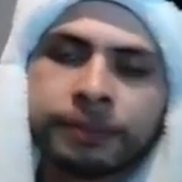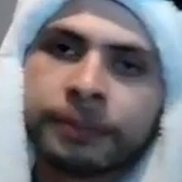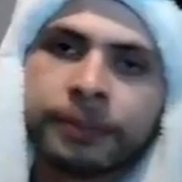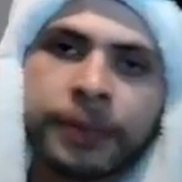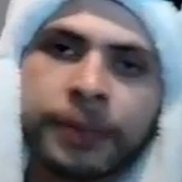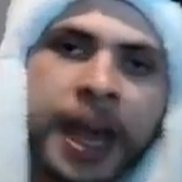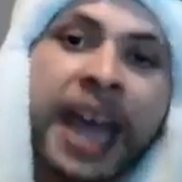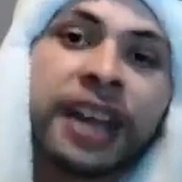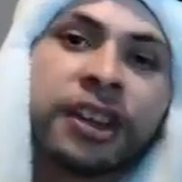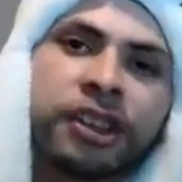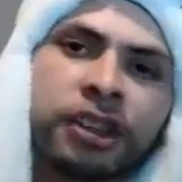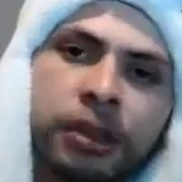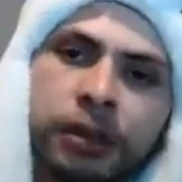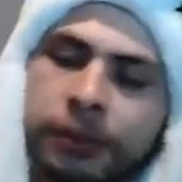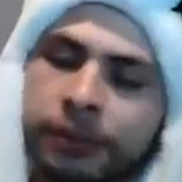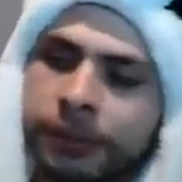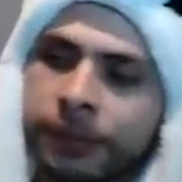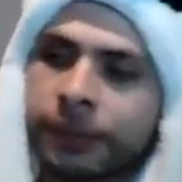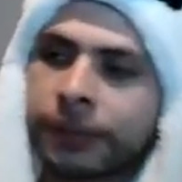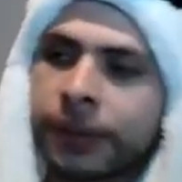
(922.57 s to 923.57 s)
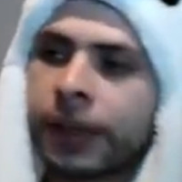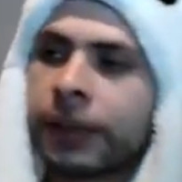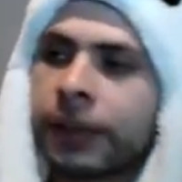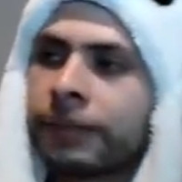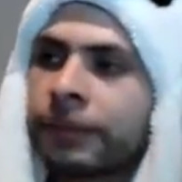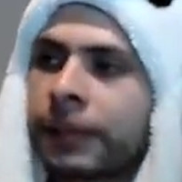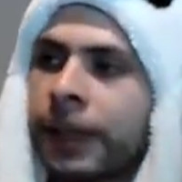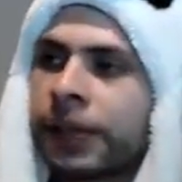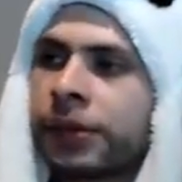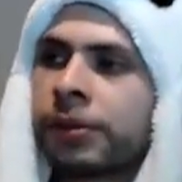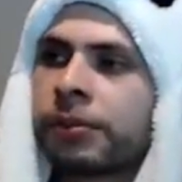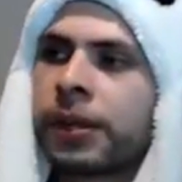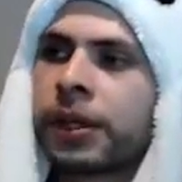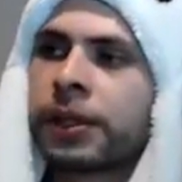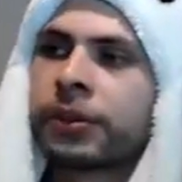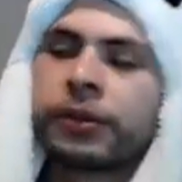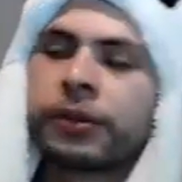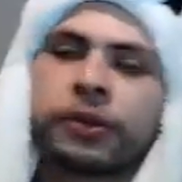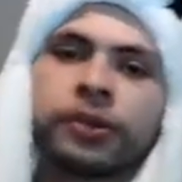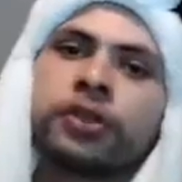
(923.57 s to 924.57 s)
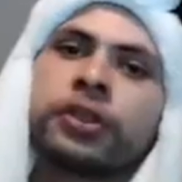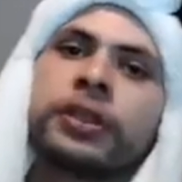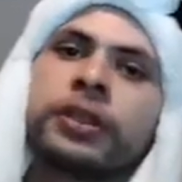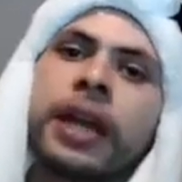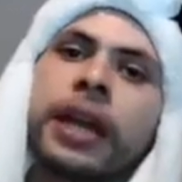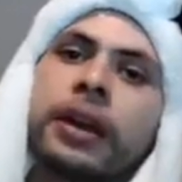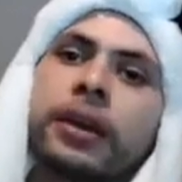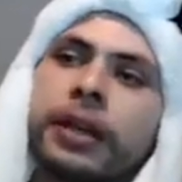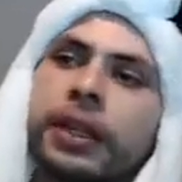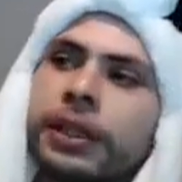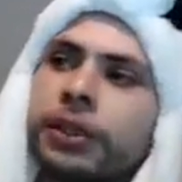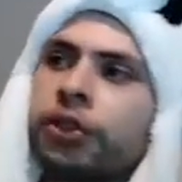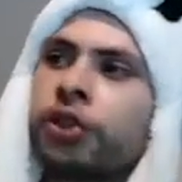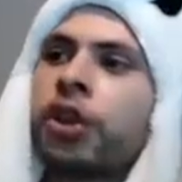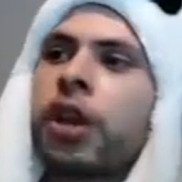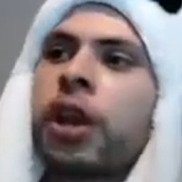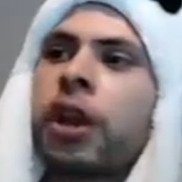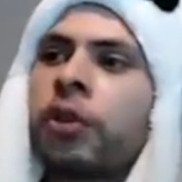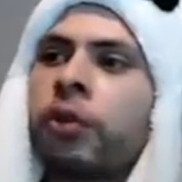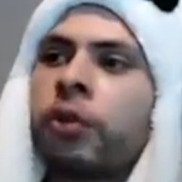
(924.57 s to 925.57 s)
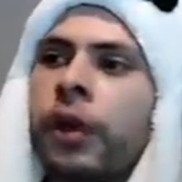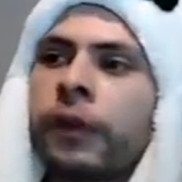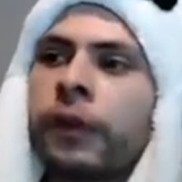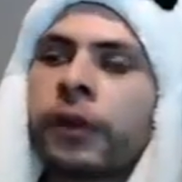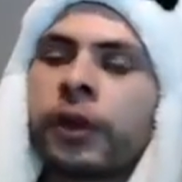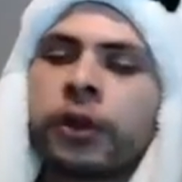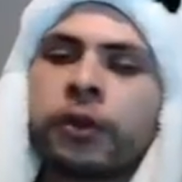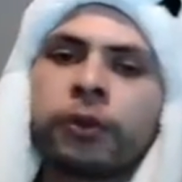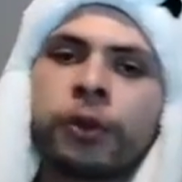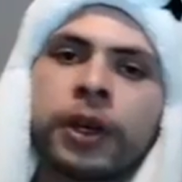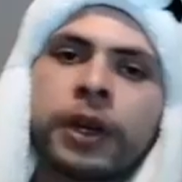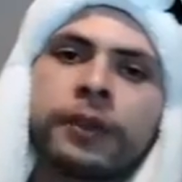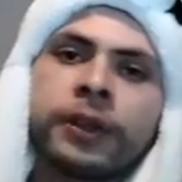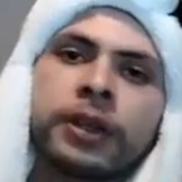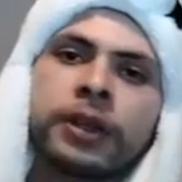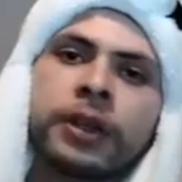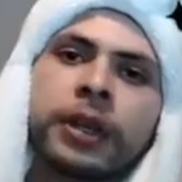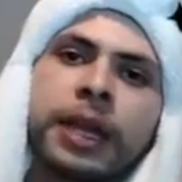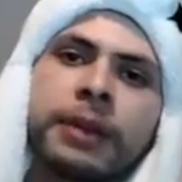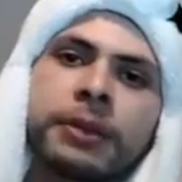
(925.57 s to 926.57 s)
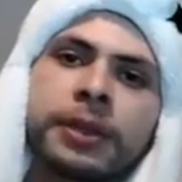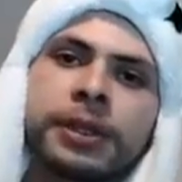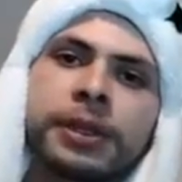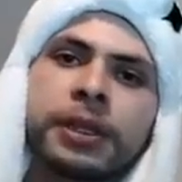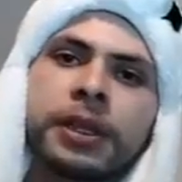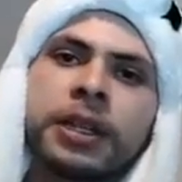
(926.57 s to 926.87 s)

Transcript: Hector, thanks so much. Gary, John, whatever your name is,